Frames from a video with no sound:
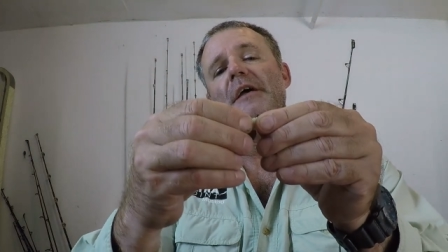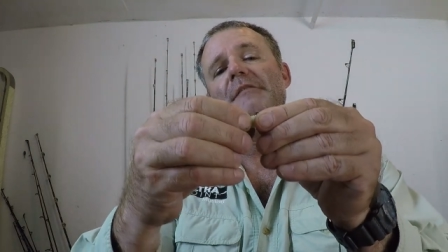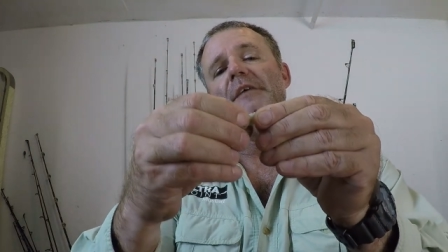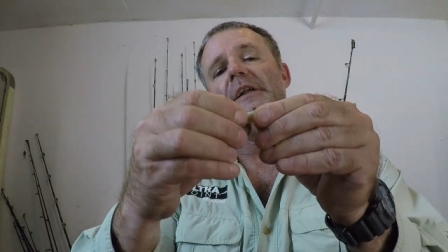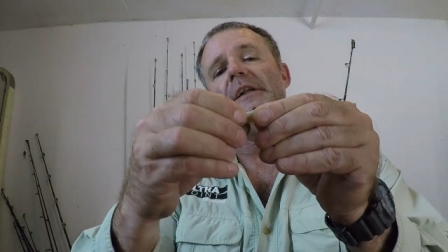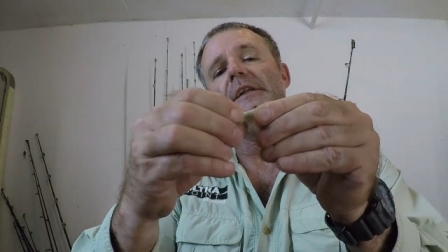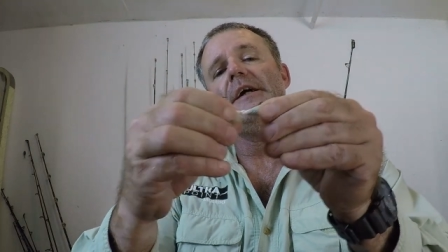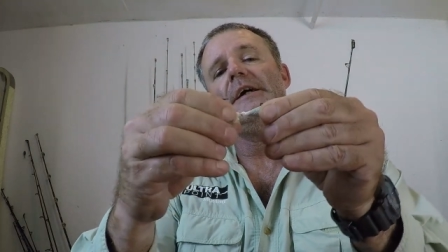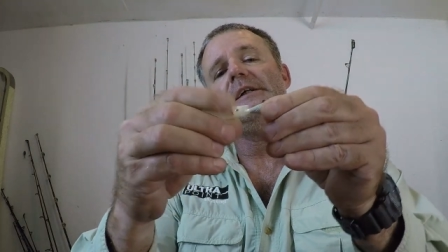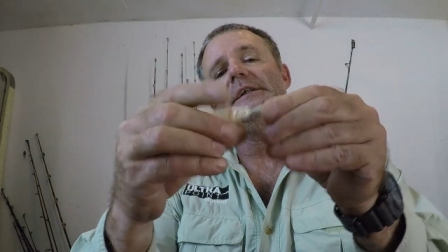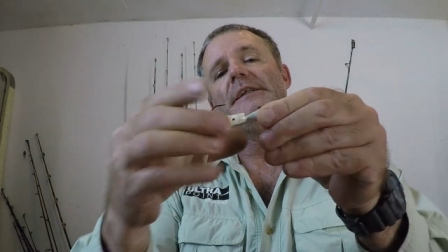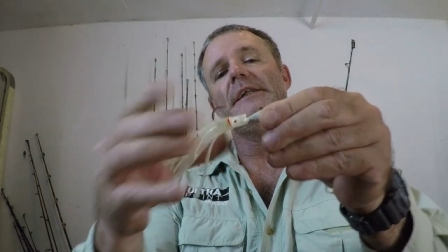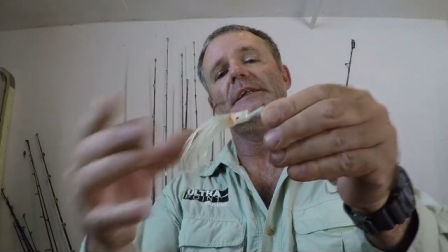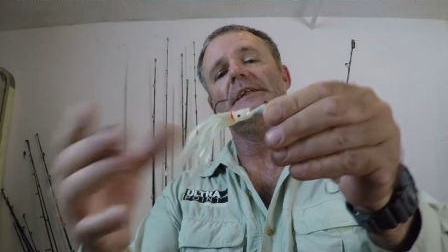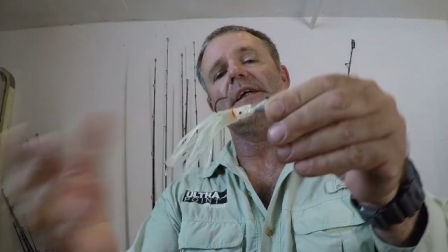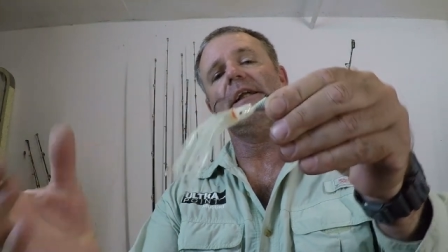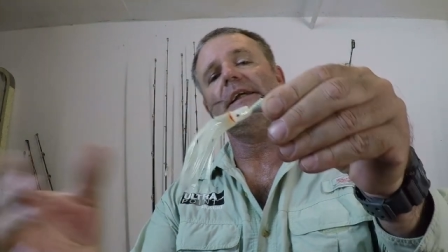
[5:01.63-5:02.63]
If it does,
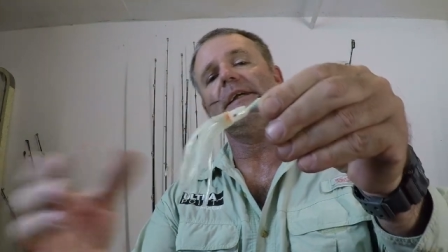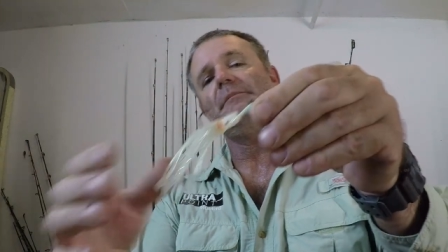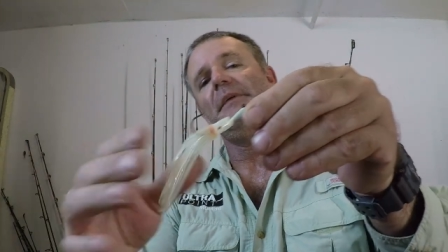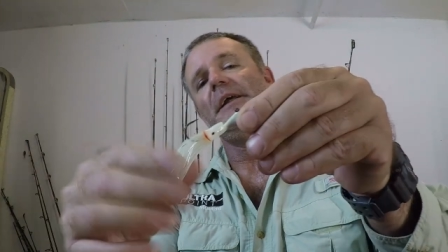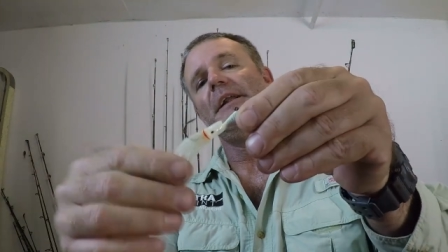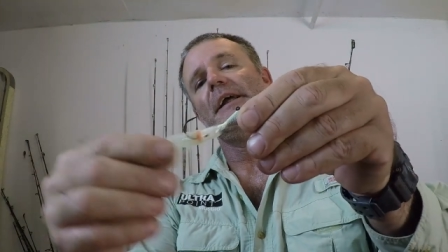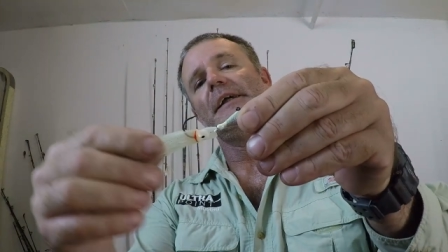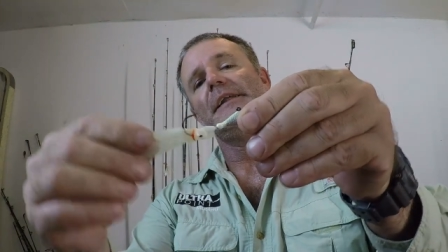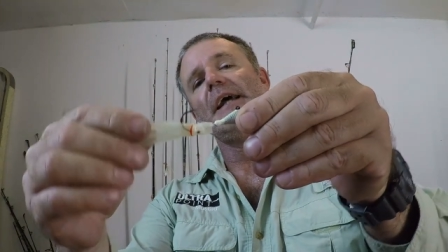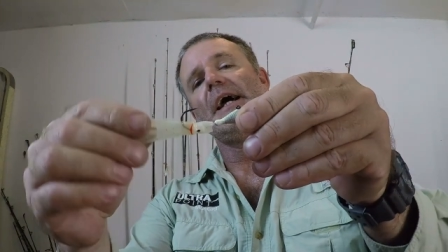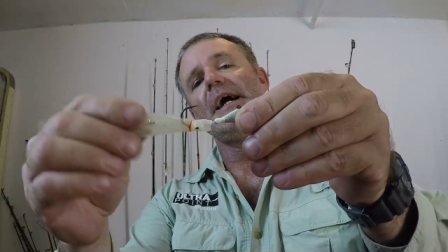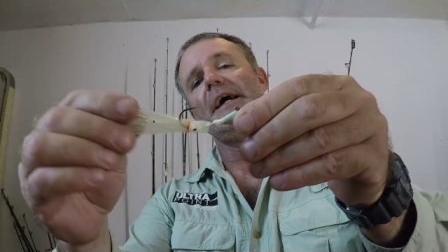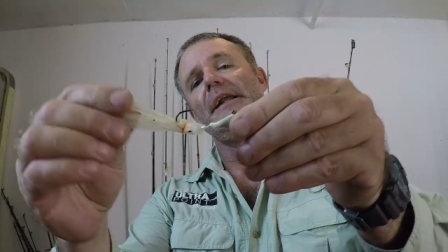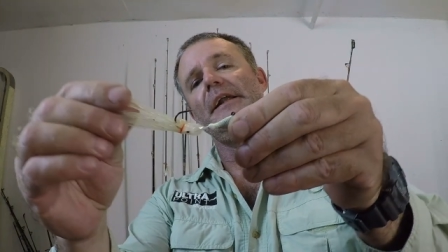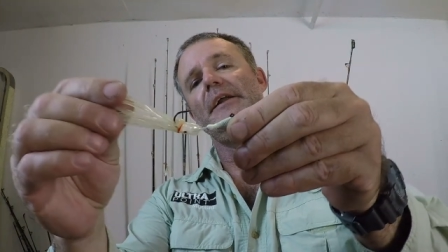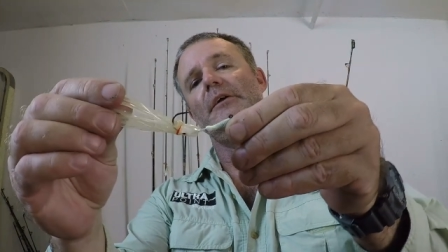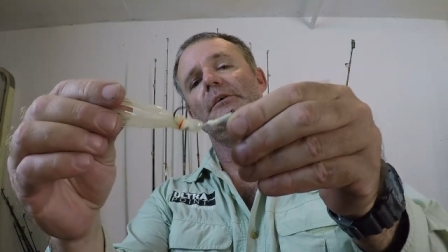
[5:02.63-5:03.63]
it's going to be like
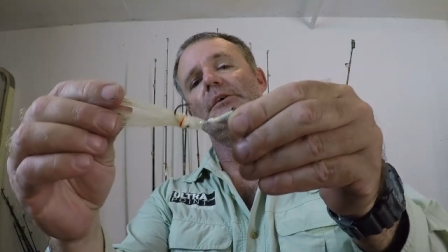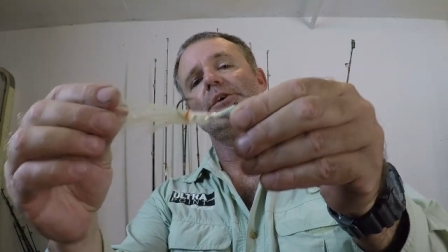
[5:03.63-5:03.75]
that and it'll